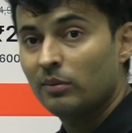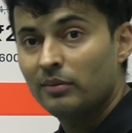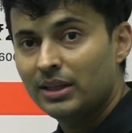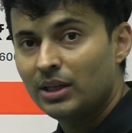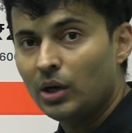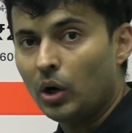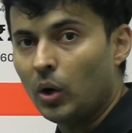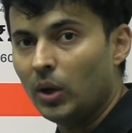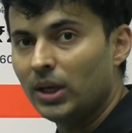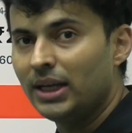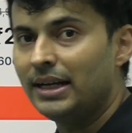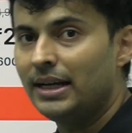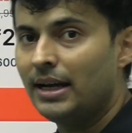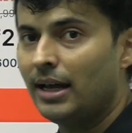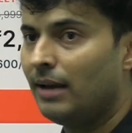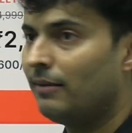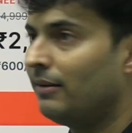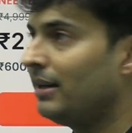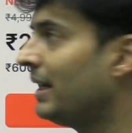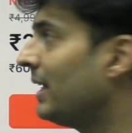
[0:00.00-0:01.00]
with the All India
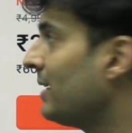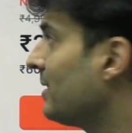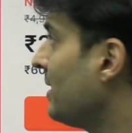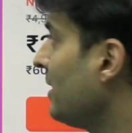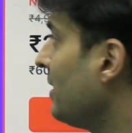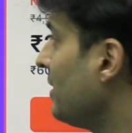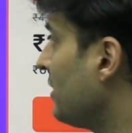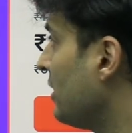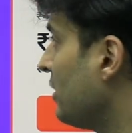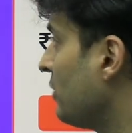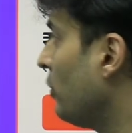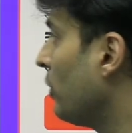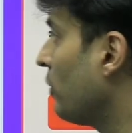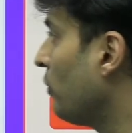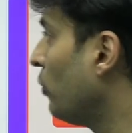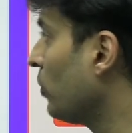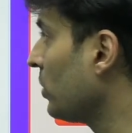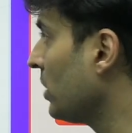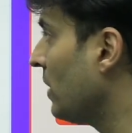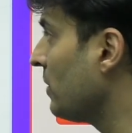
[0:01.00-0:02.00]
level test series is for
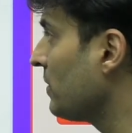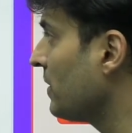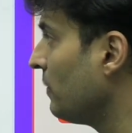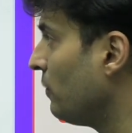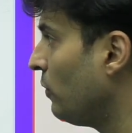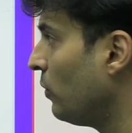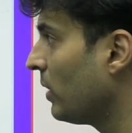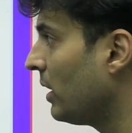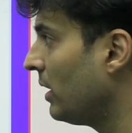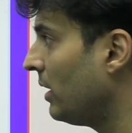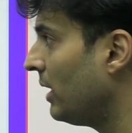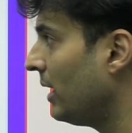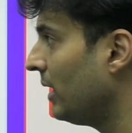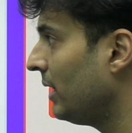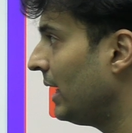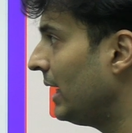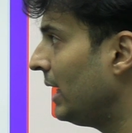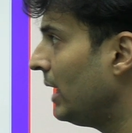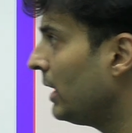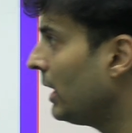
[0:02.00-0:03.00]

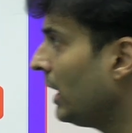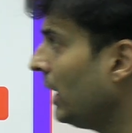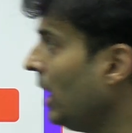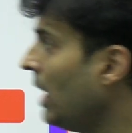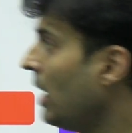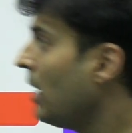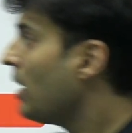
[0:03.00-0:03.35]
4,499.